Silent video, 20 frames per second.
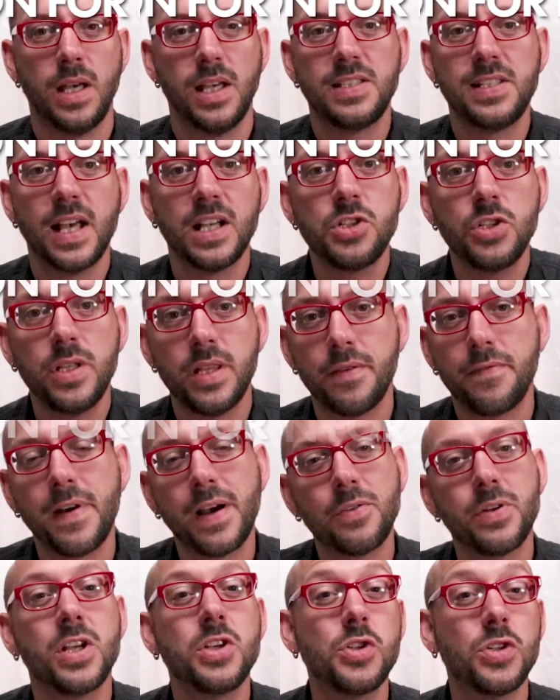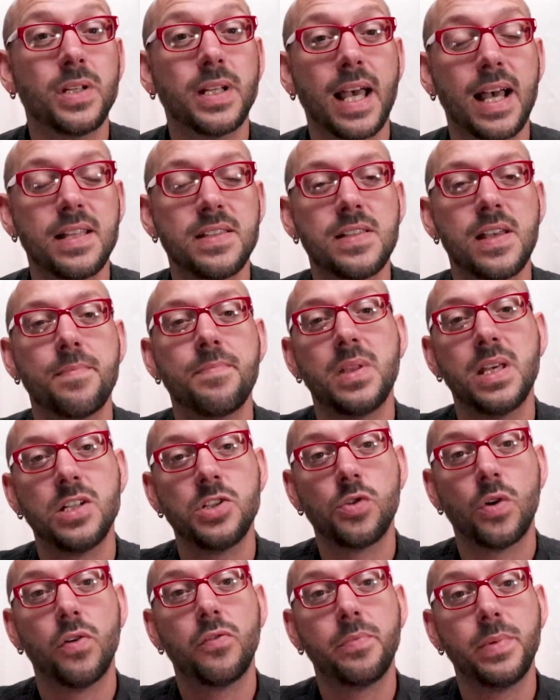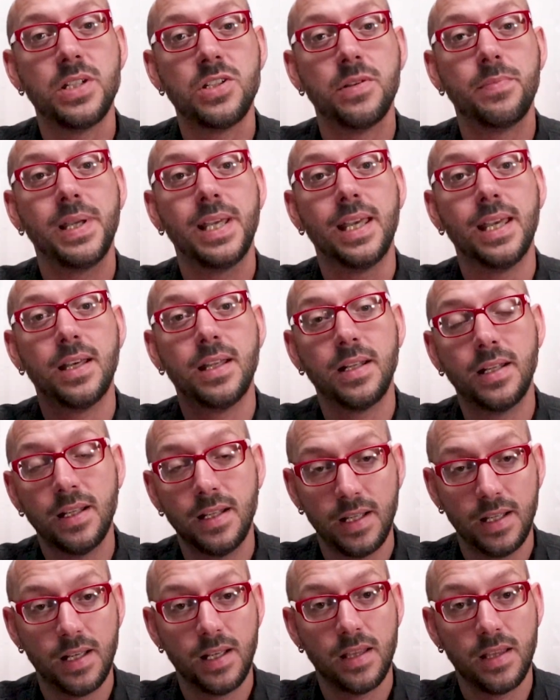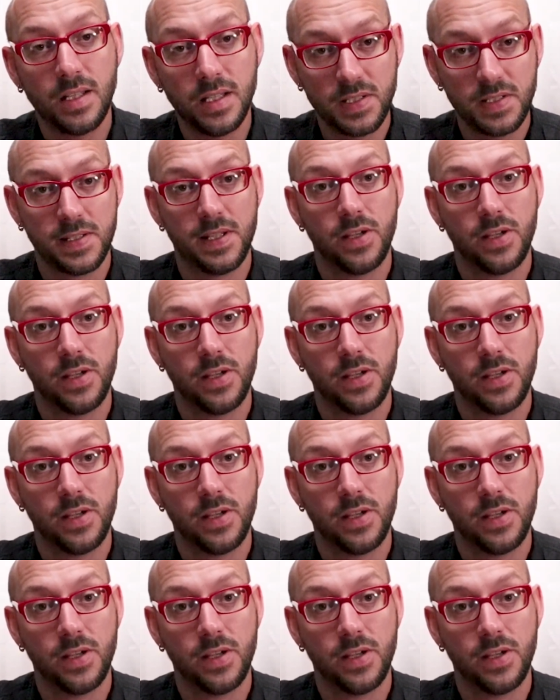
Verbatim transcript: It's actually the foundational concept that drove me to begin this